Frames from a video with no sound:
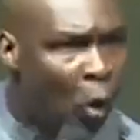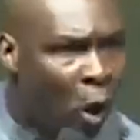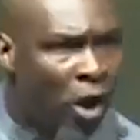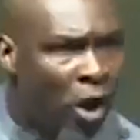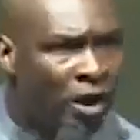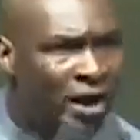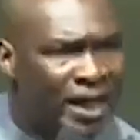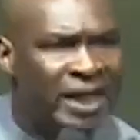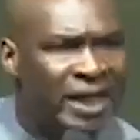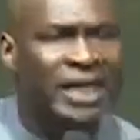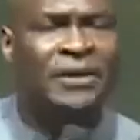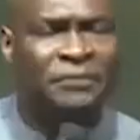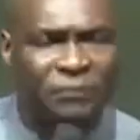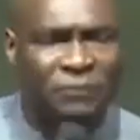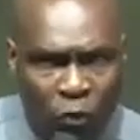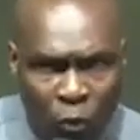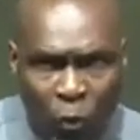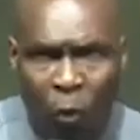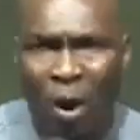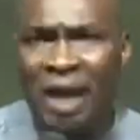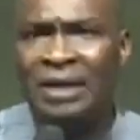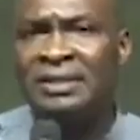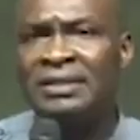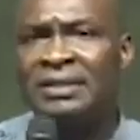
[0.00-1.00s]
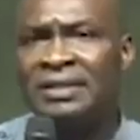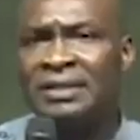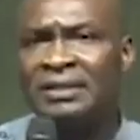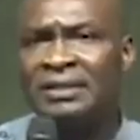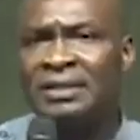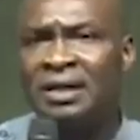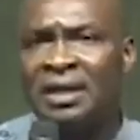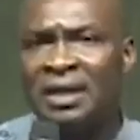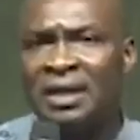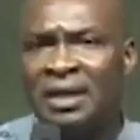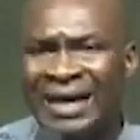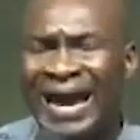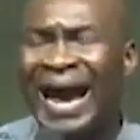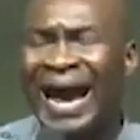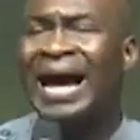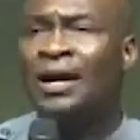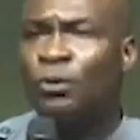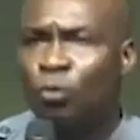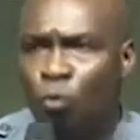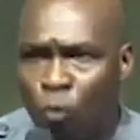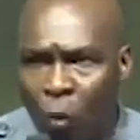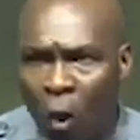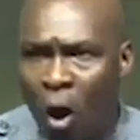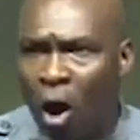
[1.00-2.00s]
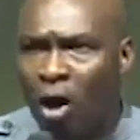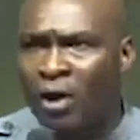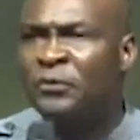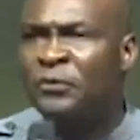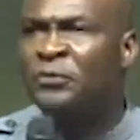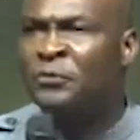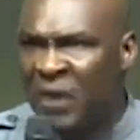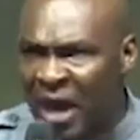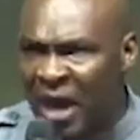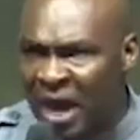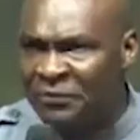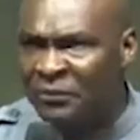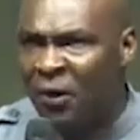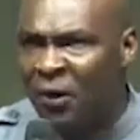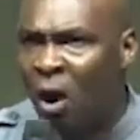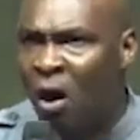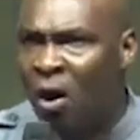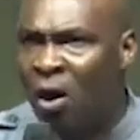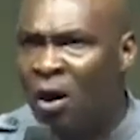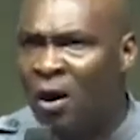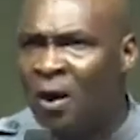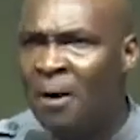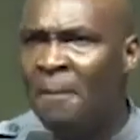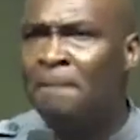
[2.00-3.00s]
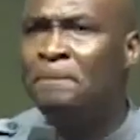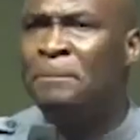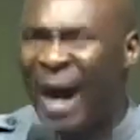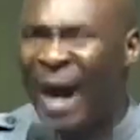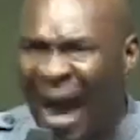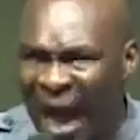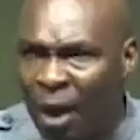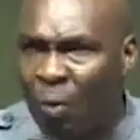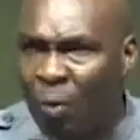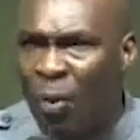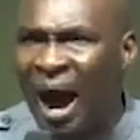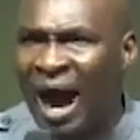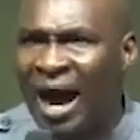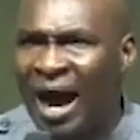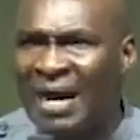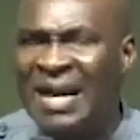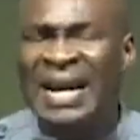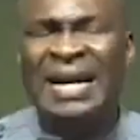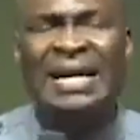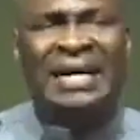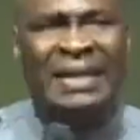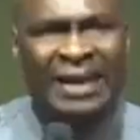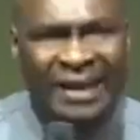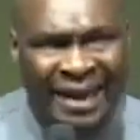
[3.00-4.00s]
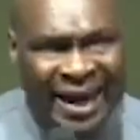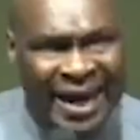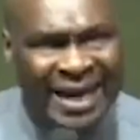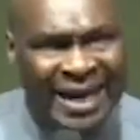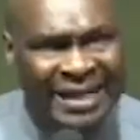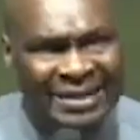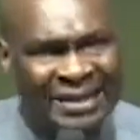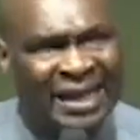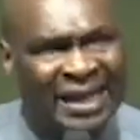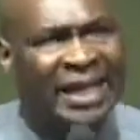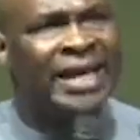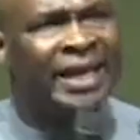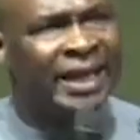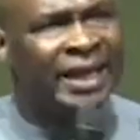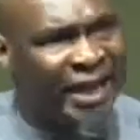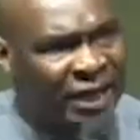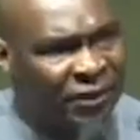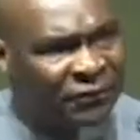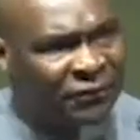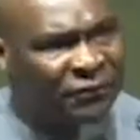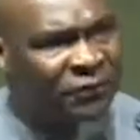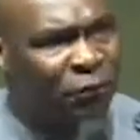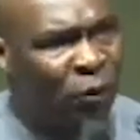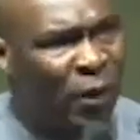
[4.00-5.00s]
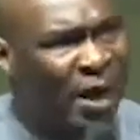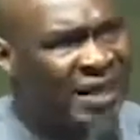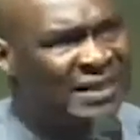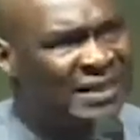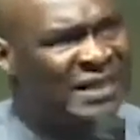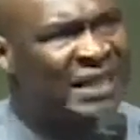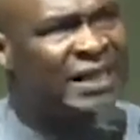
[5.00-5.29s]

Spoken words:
work if you want it. Can work. Favor, power, grace, influence,